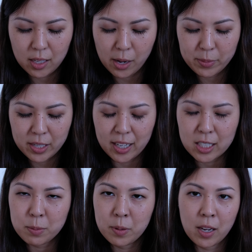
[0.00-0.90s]
I mean,
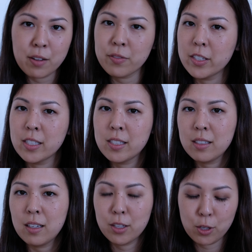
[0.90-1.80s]
SPF is
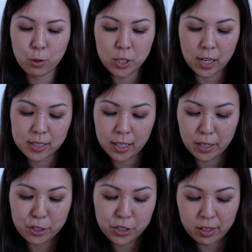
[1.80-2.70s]
a huge anti
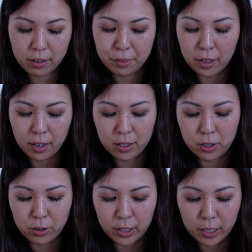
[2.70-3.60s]
aging thing. You
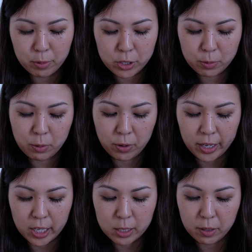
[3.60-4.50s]
know, like we should be wearing
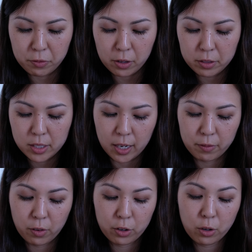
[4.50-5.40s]
SPF all the time
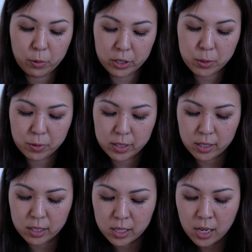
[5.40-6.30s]
for numerous
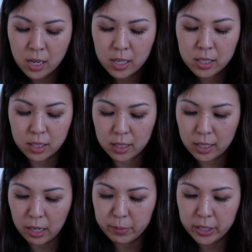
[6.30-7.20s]
reasons sun
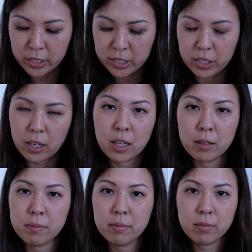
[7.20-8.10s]
damage,
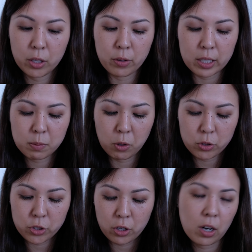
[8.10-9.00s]
um, you know,
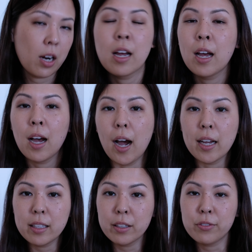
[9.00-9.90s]
exposure,
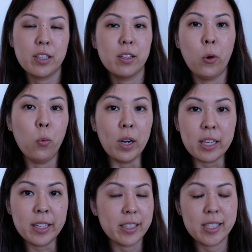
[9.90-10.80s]
I live in
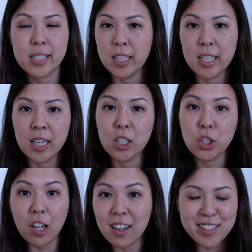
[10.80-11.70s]
Hawaii, it's sunny a
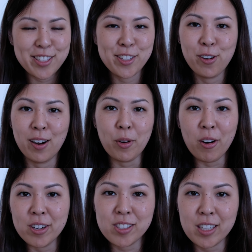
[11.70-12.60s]
lot, so I'm
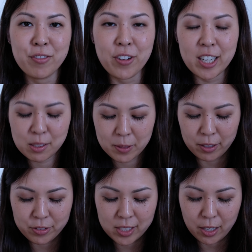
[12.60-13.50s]
always looking for
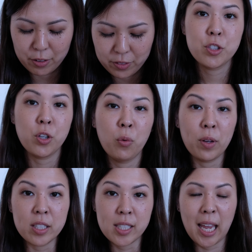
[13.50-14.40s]
SPF stuff. So
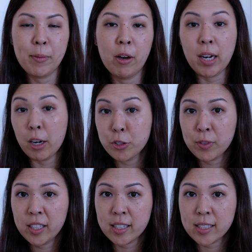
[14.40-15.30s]
when this came out, I was
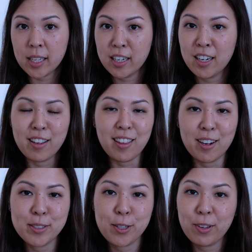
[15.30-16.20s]
really excited. I thought
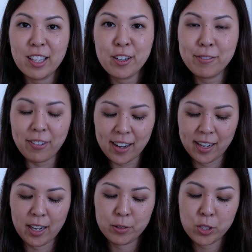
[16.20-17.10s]
it was a really good find
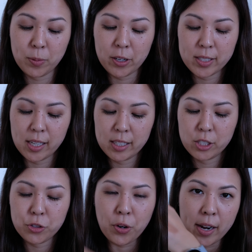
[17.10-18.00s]
and I was super excited
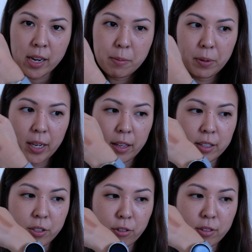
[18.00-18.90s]
to try it. But yeah,
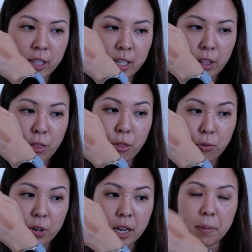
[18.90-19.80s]
these are the
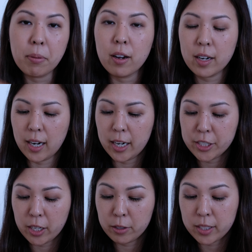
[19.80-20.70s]
three potted
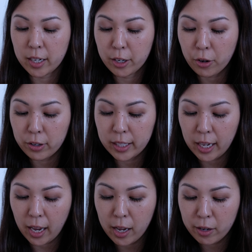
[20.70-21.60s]
eyeshadows that I currently
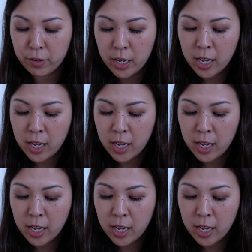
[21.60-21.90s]
have.